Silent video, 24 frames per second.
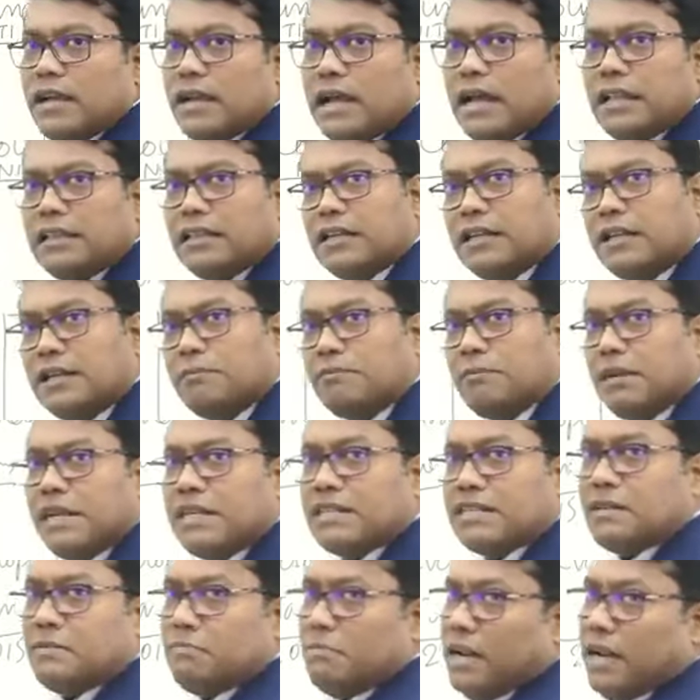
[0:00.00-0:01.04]
And they
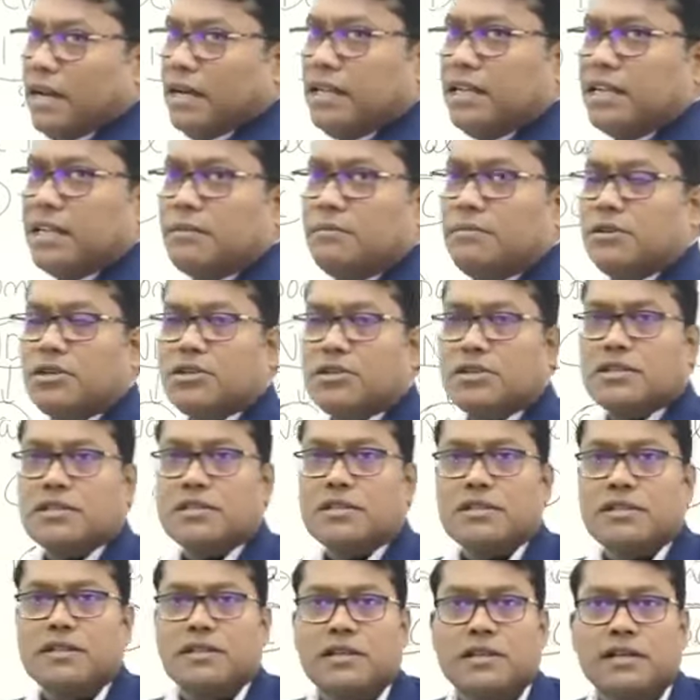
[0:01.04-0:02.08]
replaced the planning
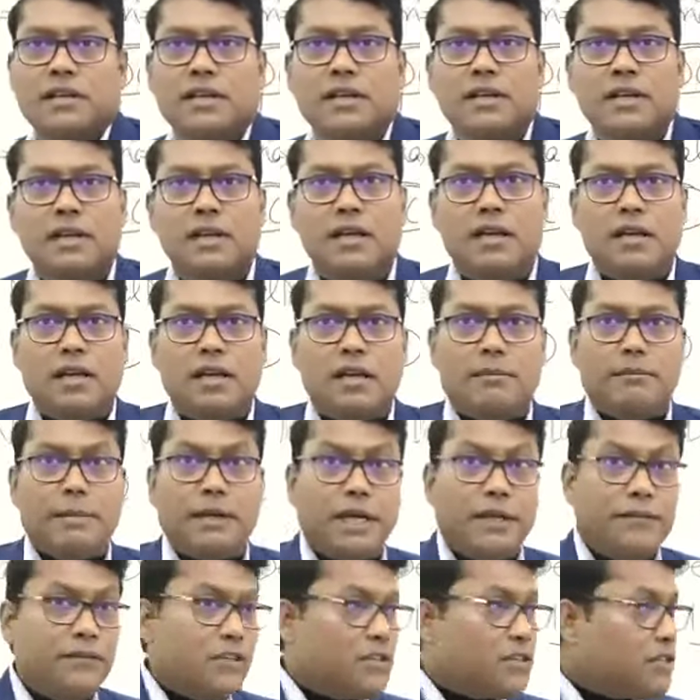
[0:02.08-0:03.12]
commissions. But
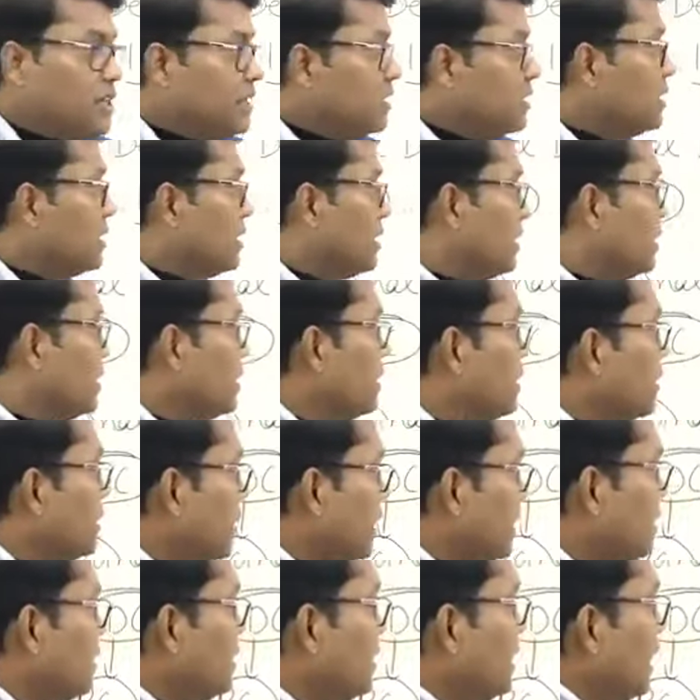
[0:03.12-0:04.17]
if you see the
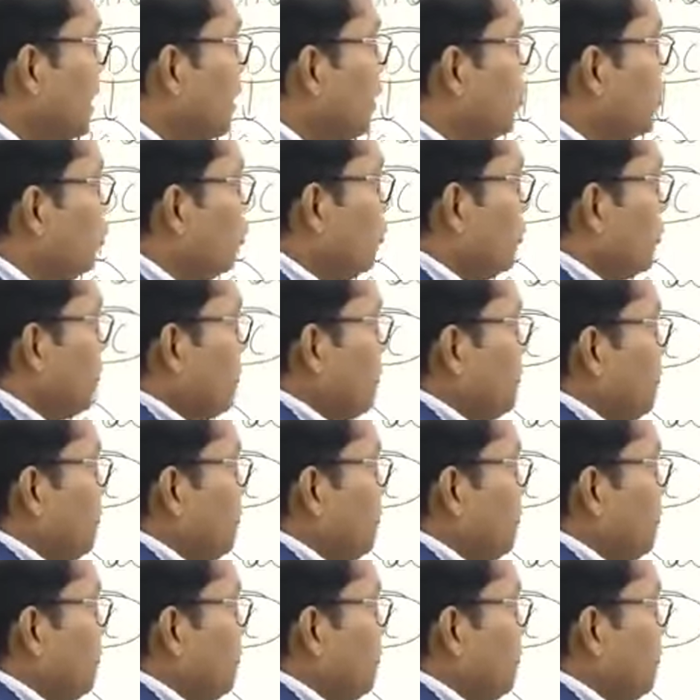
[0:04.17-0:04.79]
Niti Aayog,